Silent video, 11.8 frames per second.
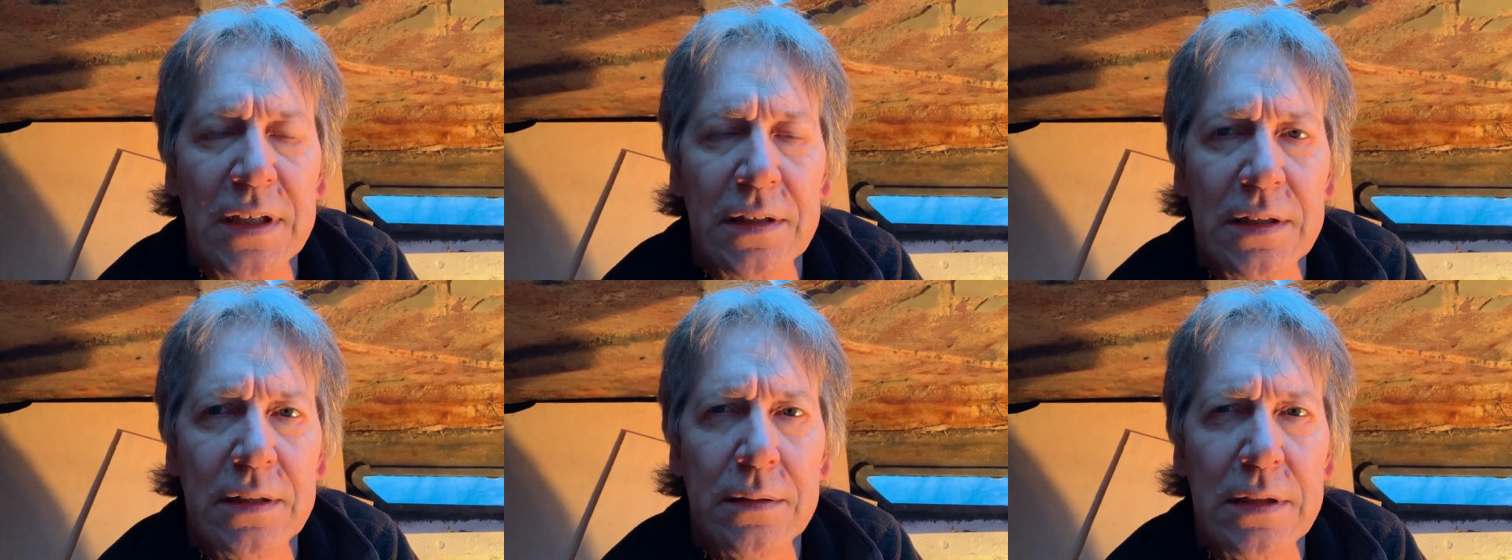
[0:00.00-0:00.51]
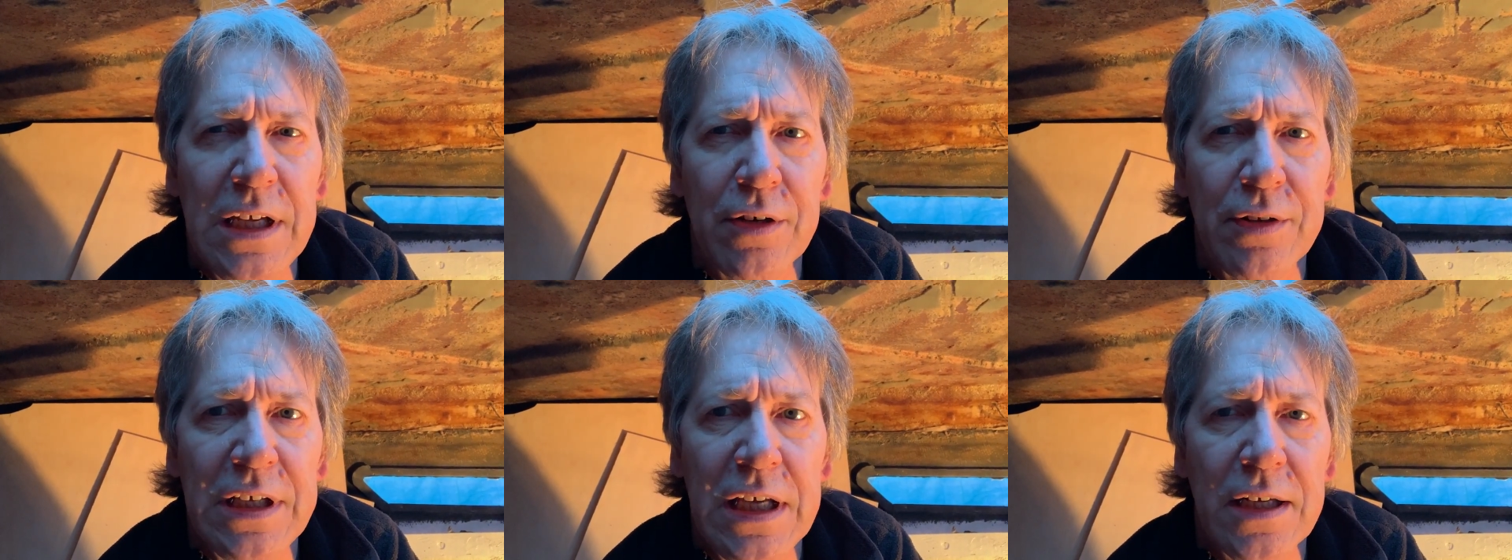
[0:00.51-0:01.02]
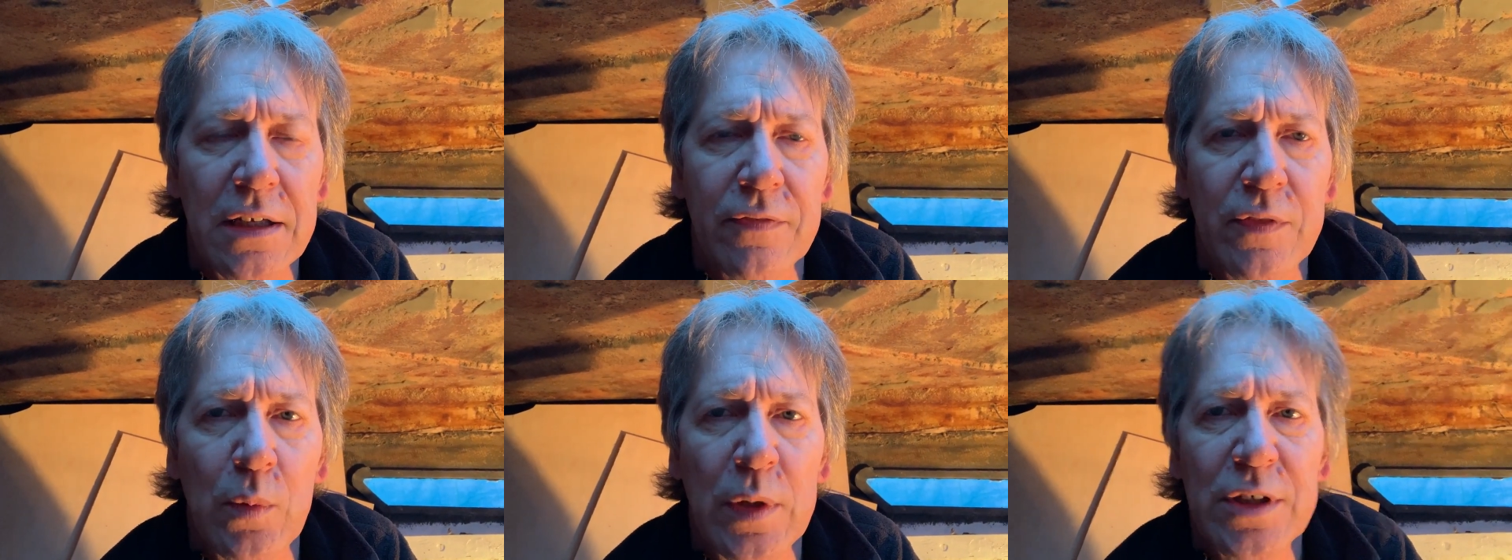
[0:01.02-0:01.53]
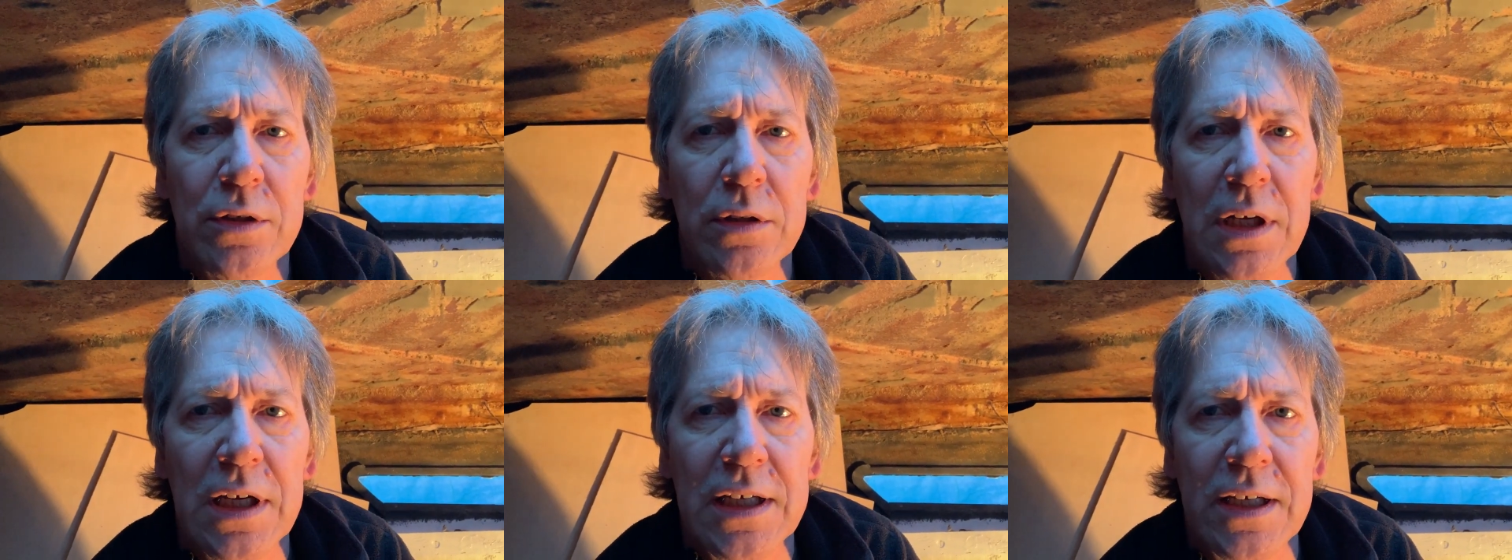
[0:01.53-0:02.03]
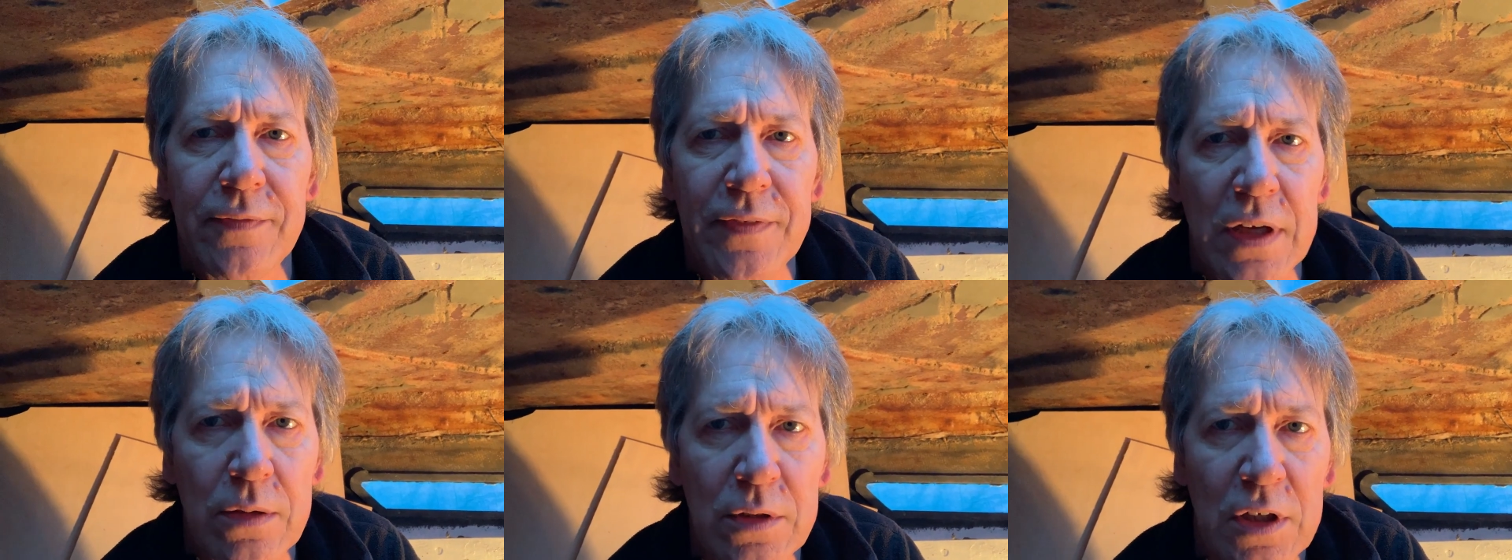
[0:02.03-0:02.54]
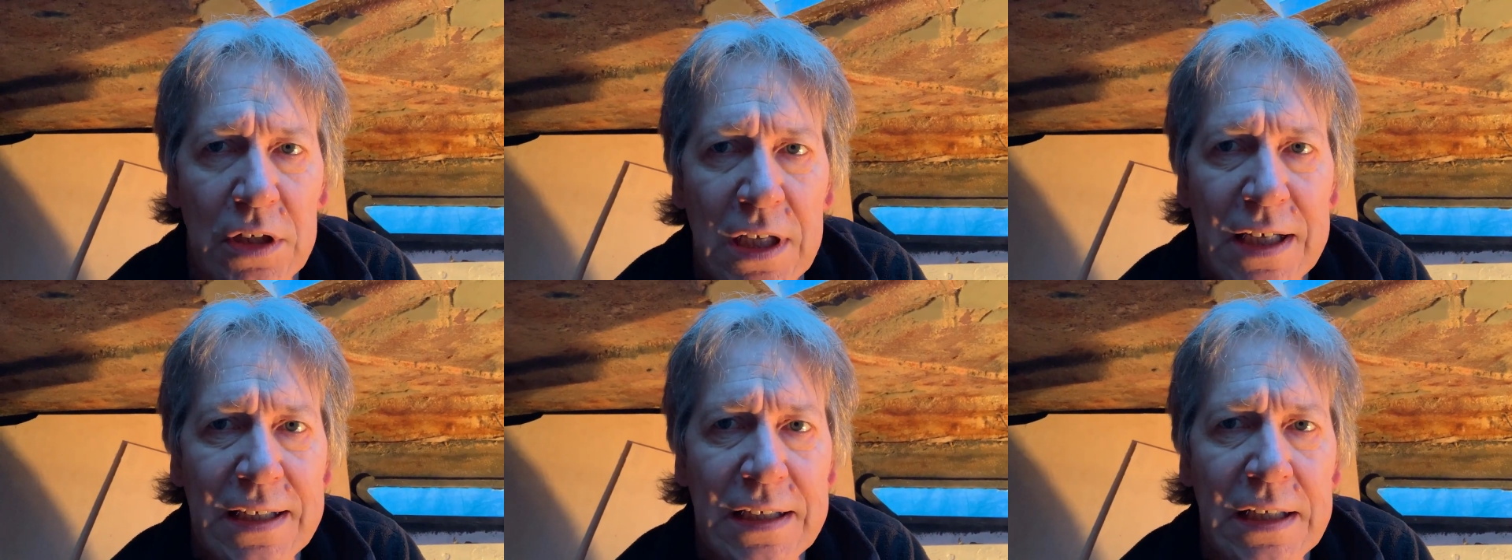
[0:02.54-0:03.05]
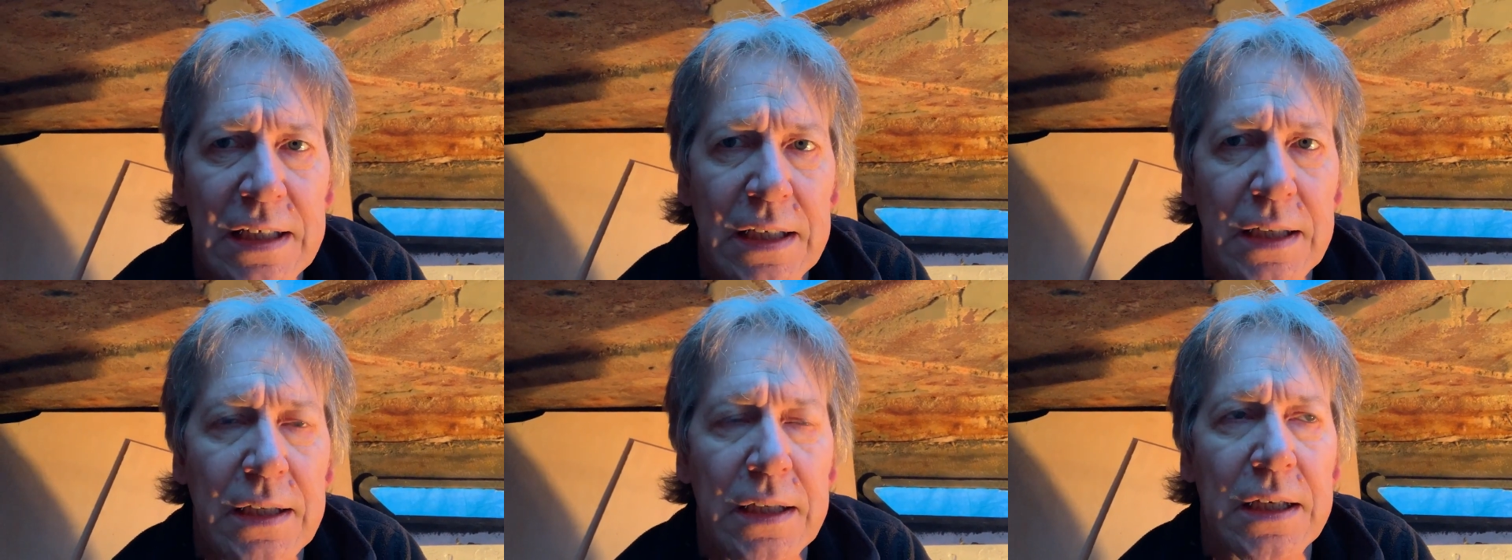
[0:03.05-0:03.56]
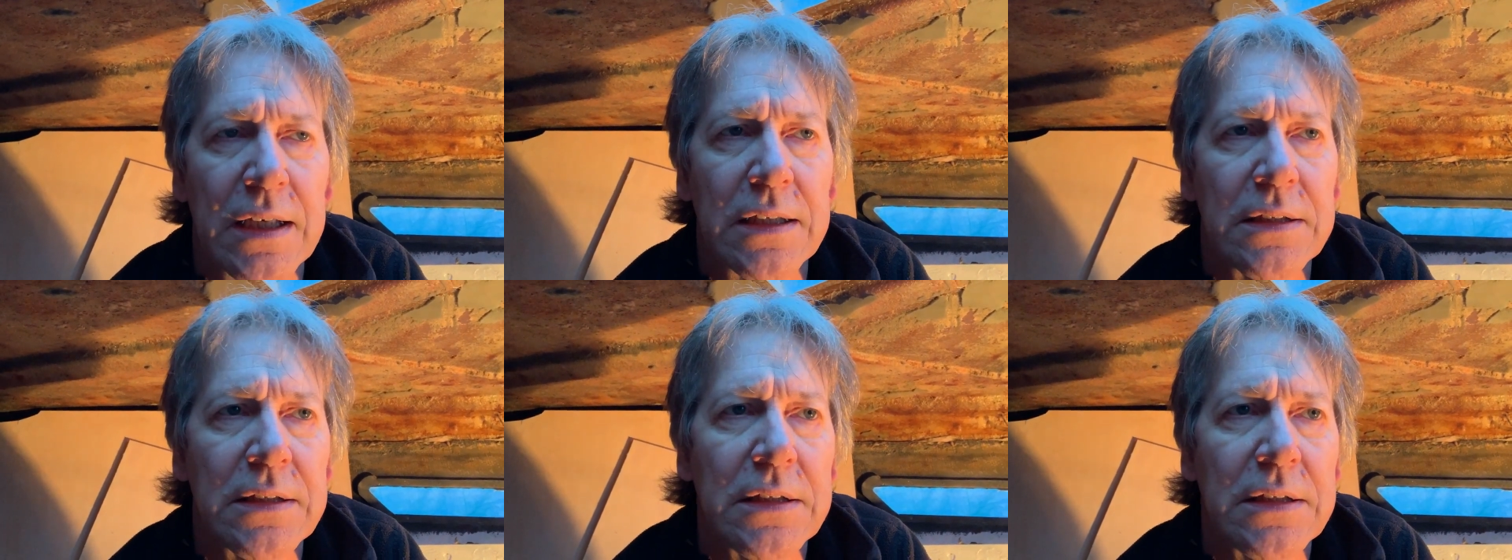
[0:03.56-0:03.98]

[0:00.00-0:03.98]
Near the end of the winter, I found online a